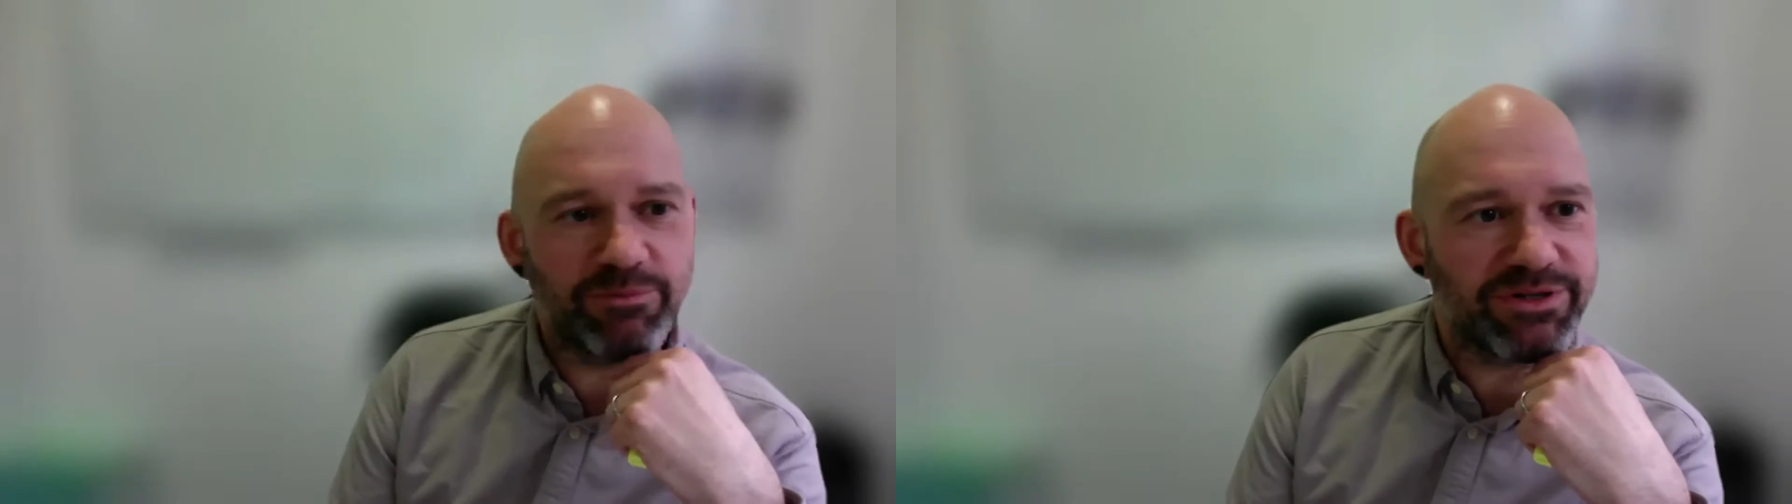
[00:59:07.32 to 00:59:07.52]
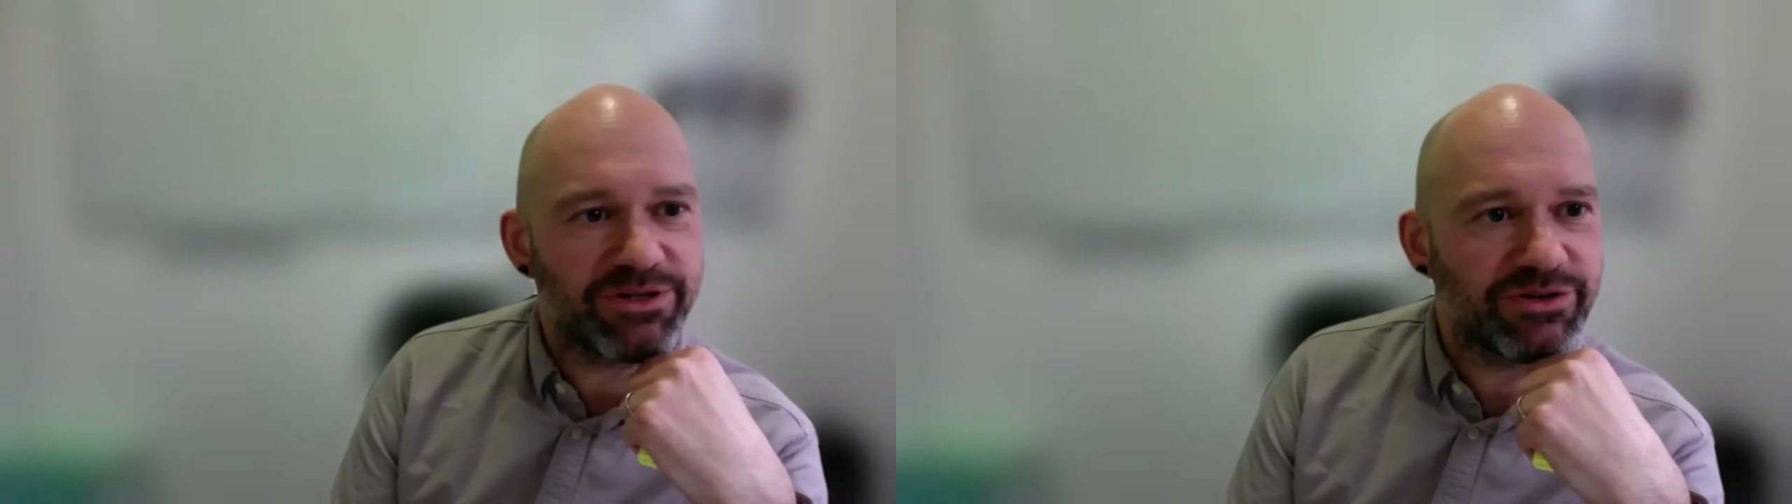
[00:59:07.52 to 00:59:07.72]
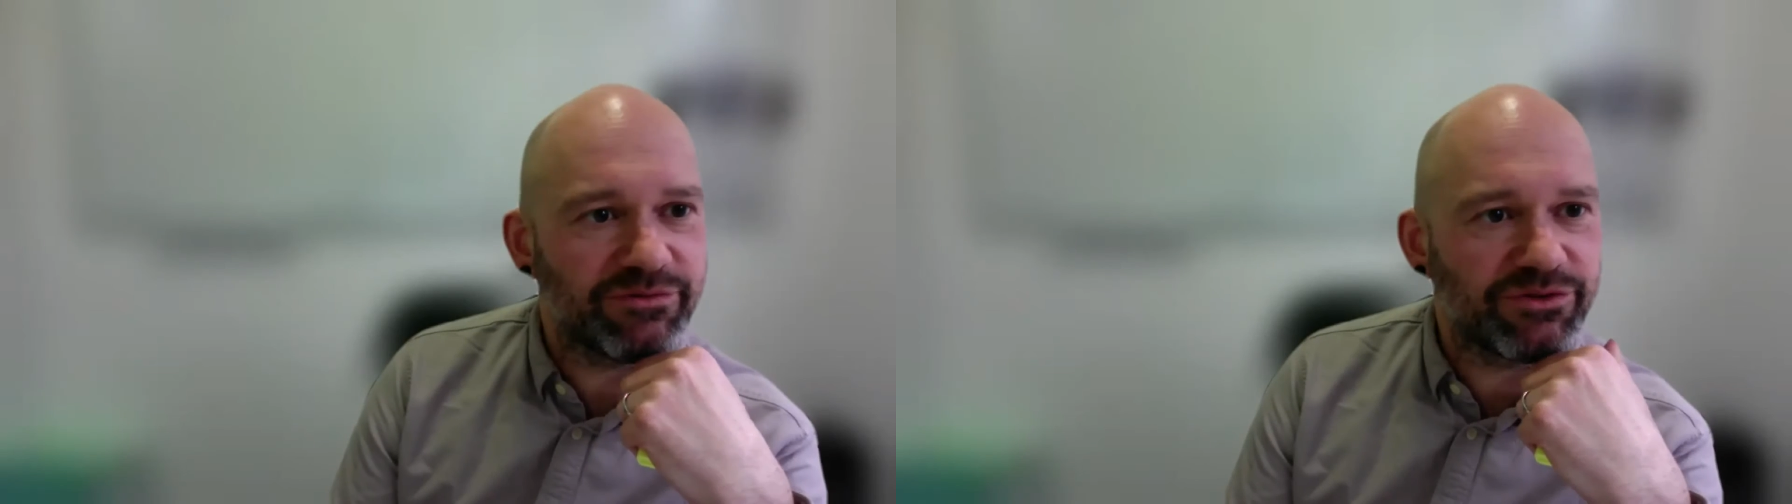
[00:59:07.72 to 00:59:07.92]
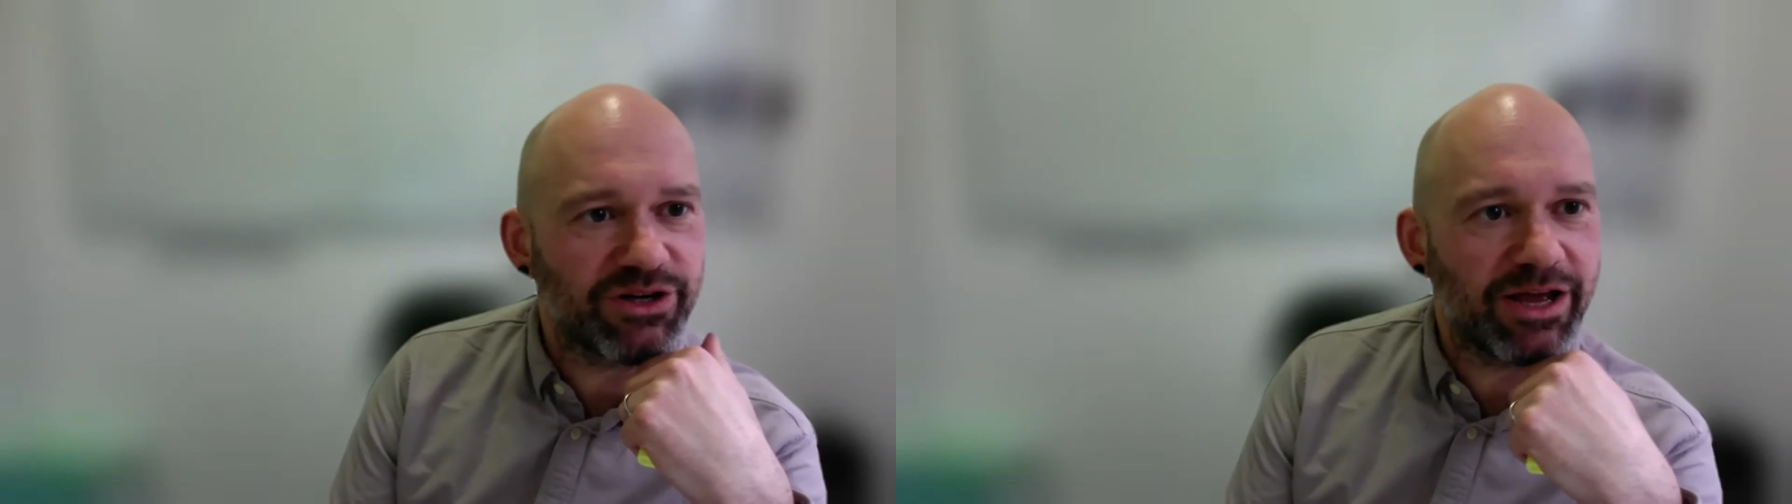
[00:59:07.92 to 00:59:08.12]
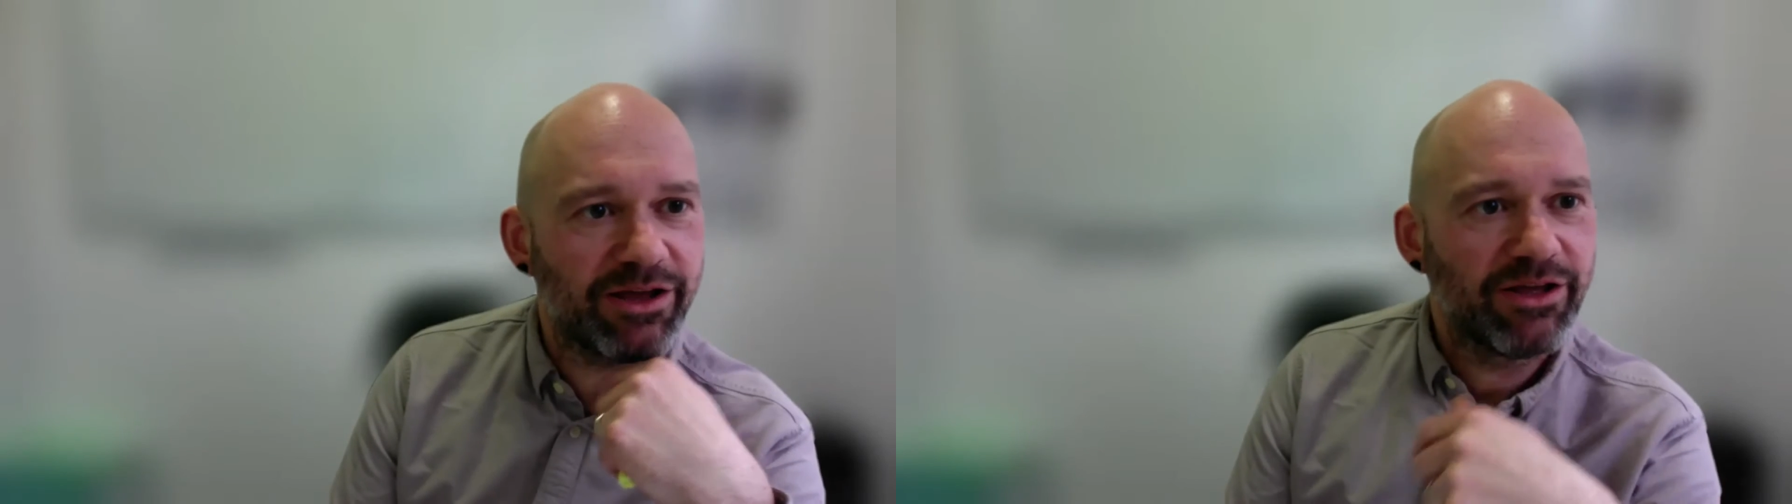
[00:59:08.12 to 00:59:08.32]
position of
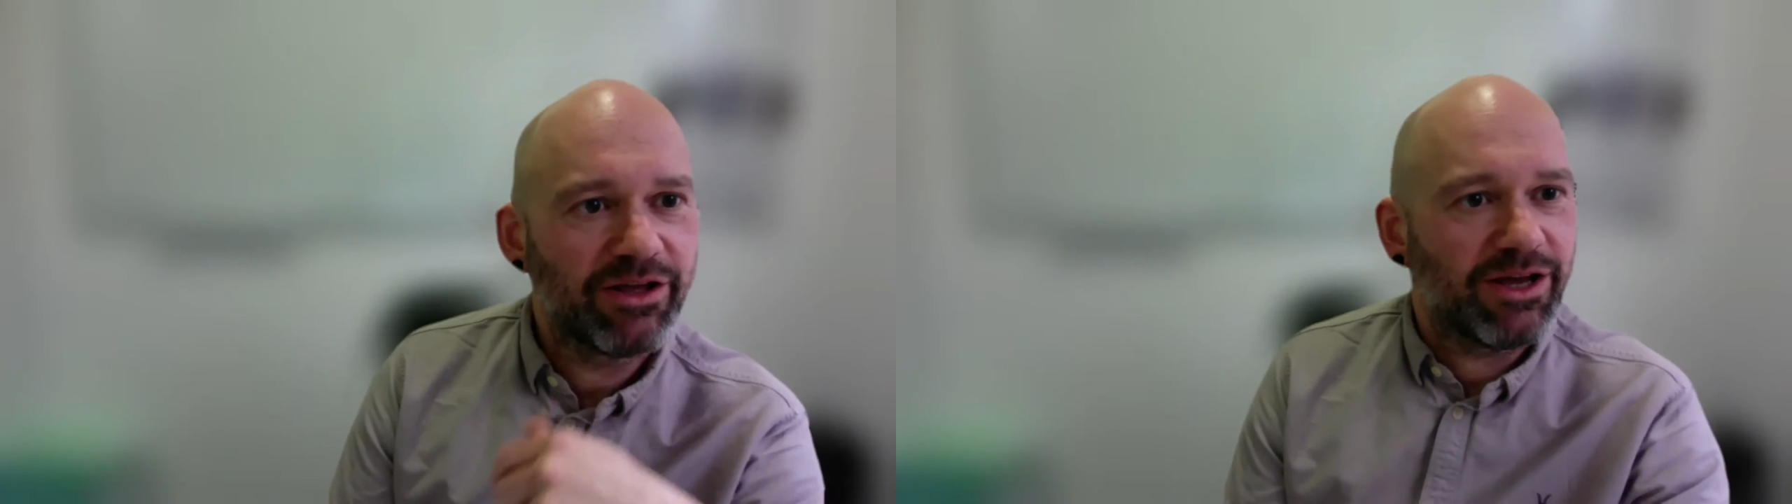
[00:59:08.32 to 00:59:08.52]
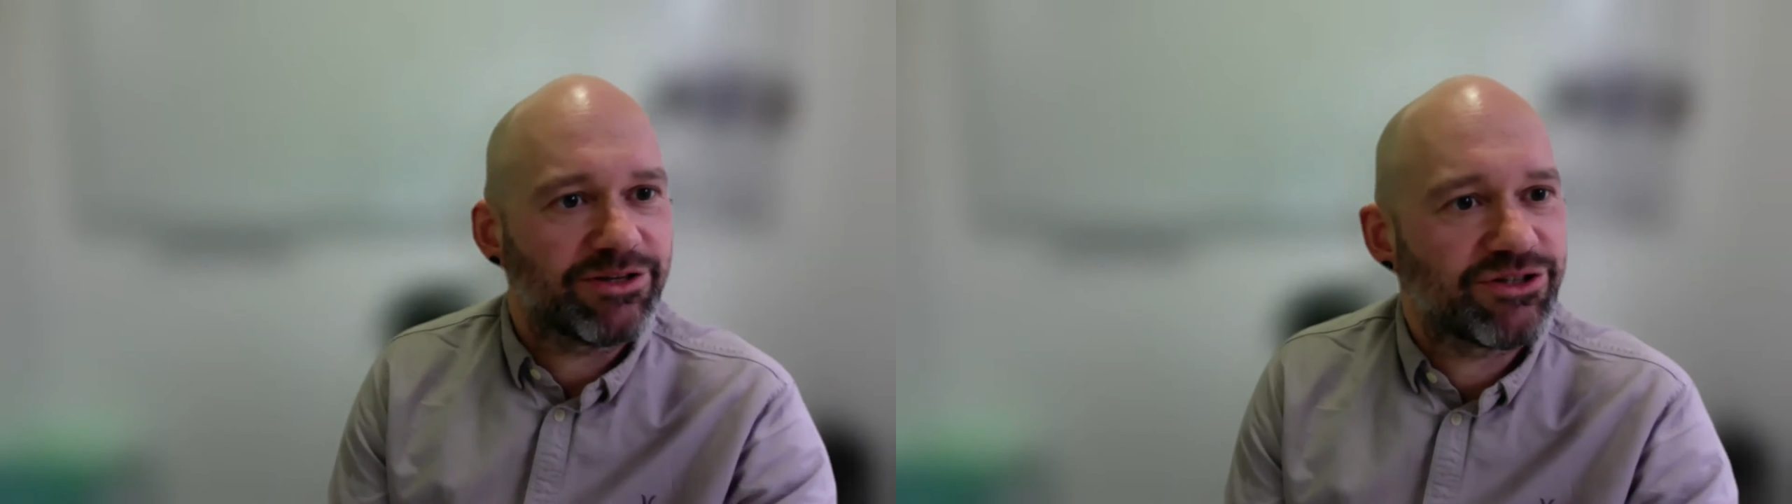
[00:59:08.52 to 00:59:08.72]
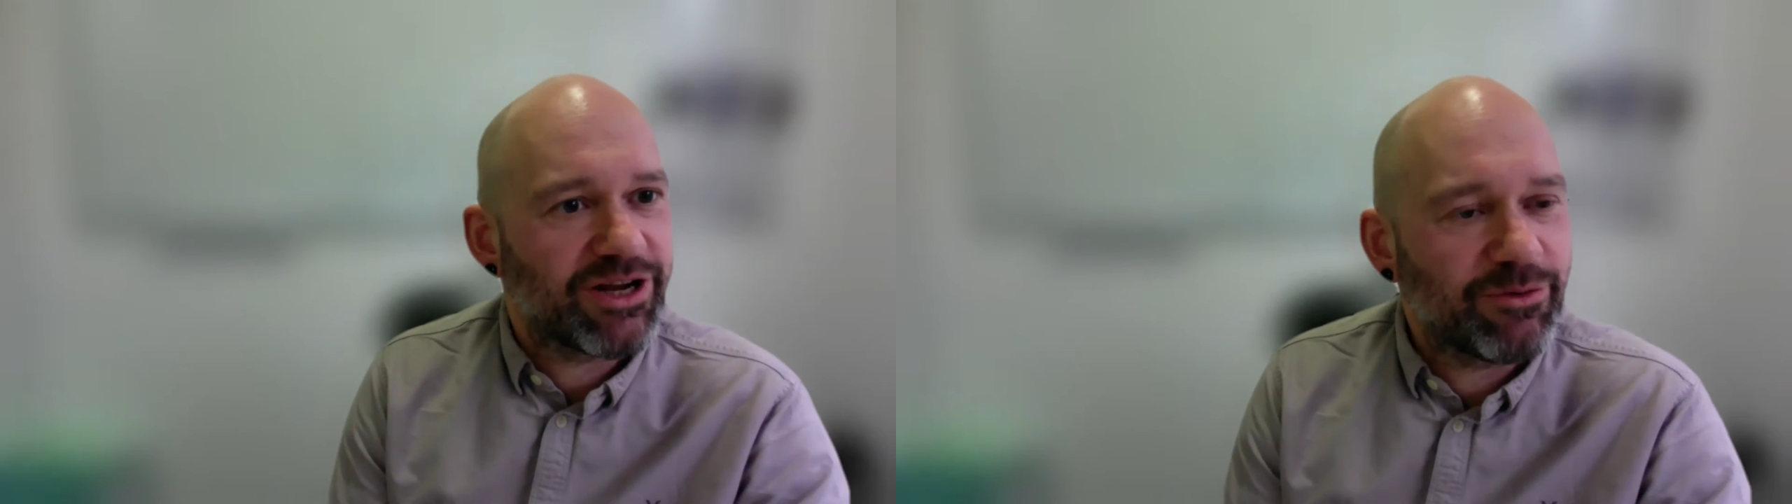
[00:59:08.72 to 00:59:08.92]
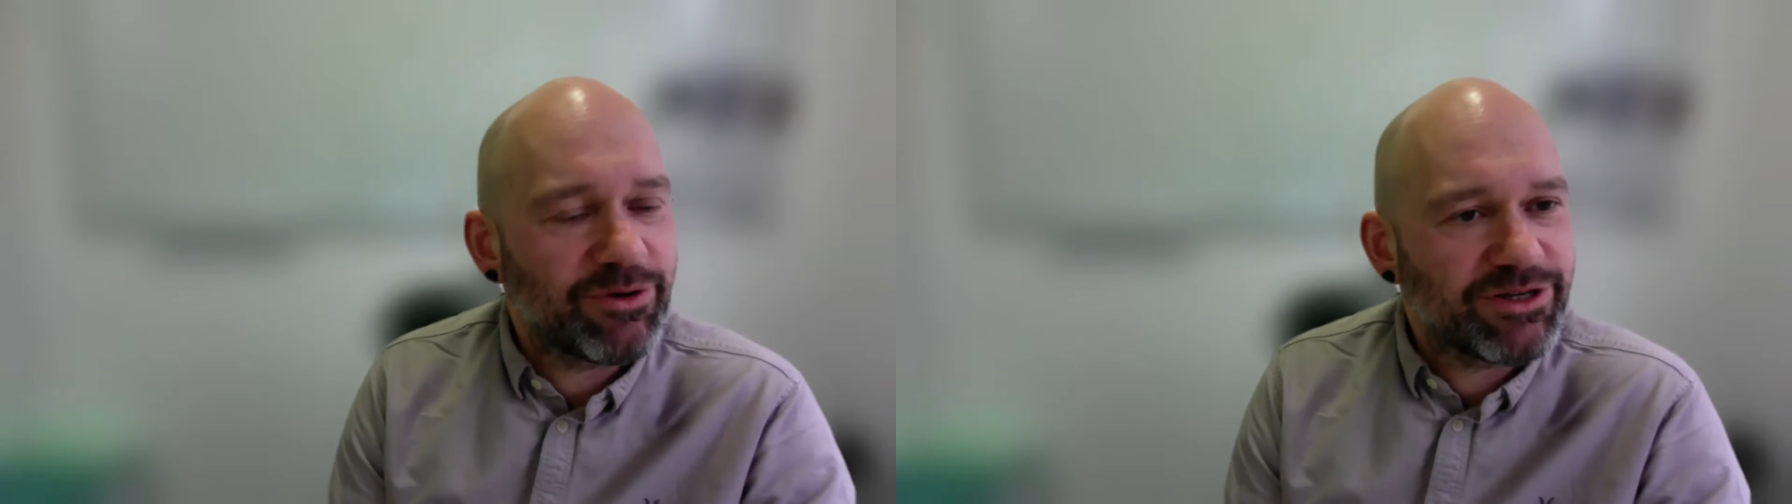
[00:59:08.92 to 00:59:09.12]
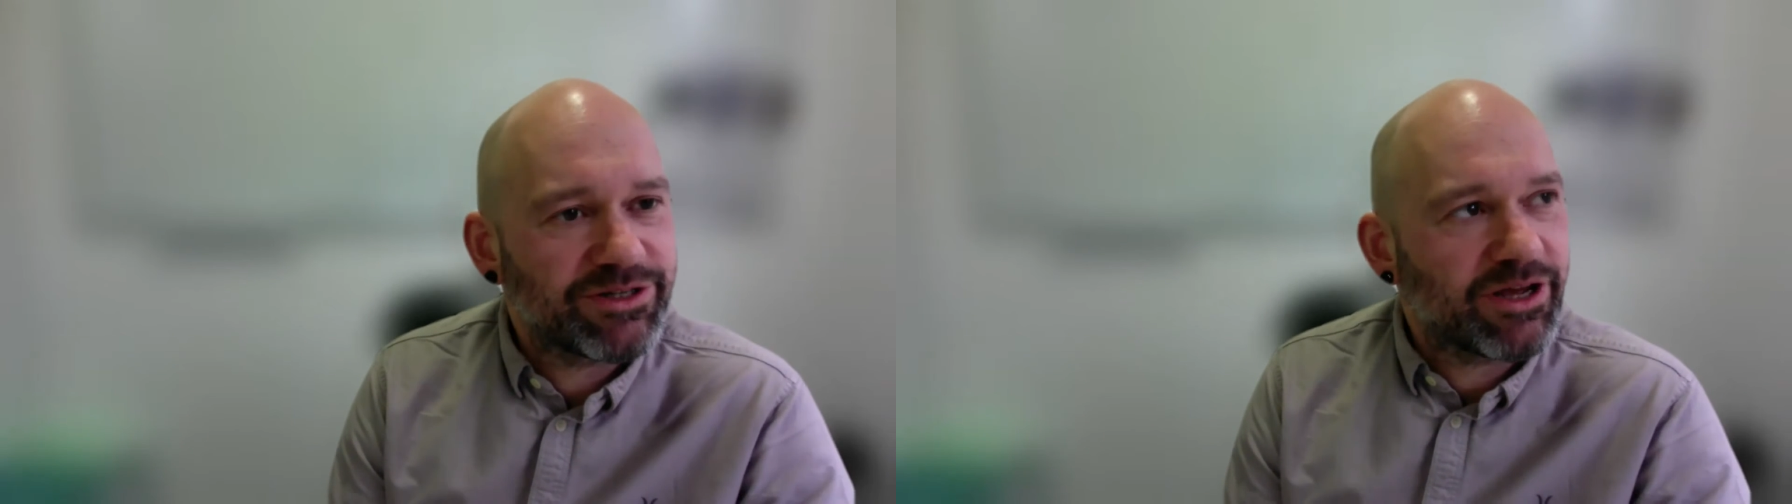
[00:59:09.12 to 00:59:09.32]
chair. as chair, which is,